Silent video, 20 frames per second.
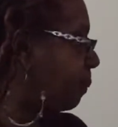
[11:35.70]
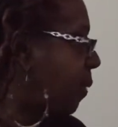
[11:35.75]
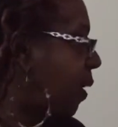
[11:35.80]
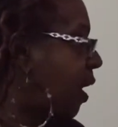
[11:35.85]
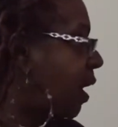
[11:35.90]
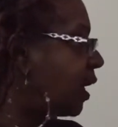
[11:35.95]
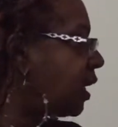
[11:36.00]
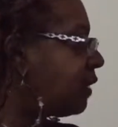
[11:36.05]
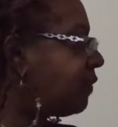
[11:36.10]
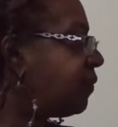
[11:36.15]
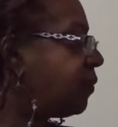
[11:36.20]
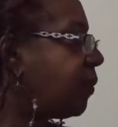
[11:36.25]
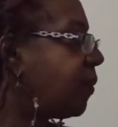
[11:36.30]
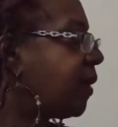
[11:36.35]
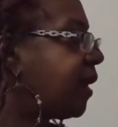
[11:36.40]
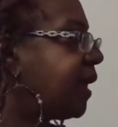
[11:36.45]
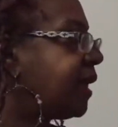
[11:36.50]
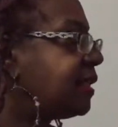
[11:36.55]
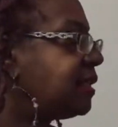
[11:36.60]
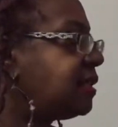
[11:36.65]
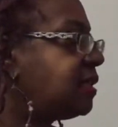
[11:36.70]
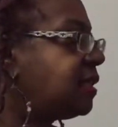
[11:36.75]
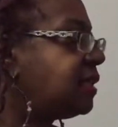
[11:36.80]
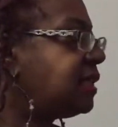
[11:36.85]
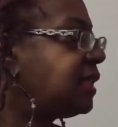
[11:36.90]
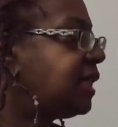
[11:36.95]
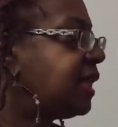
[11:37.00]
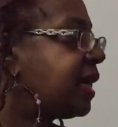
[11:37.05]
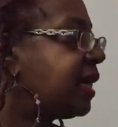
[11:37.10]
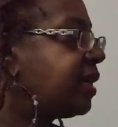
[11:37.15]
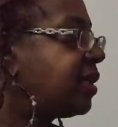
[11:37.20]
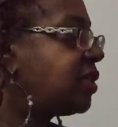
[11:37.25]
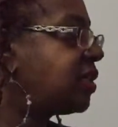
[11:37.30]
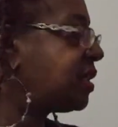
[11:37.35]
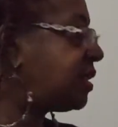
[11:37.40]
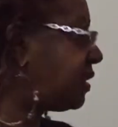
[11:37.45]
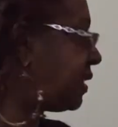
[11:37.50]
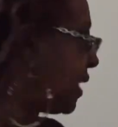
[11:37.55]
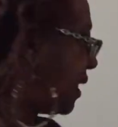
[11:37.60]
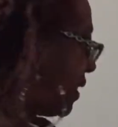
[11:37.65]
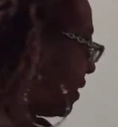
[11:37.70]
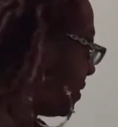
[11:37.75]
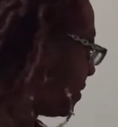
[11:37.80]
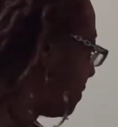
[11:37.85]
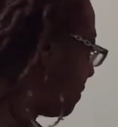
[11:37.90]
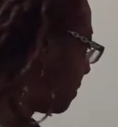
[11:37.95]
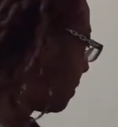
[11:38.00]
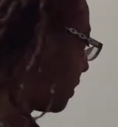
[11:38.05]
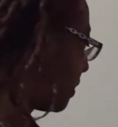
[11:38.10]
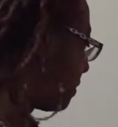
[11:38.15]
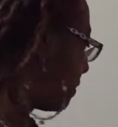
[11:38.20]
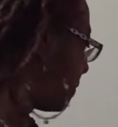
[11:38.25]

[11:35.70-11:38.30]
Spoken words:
part of what Deanna just said is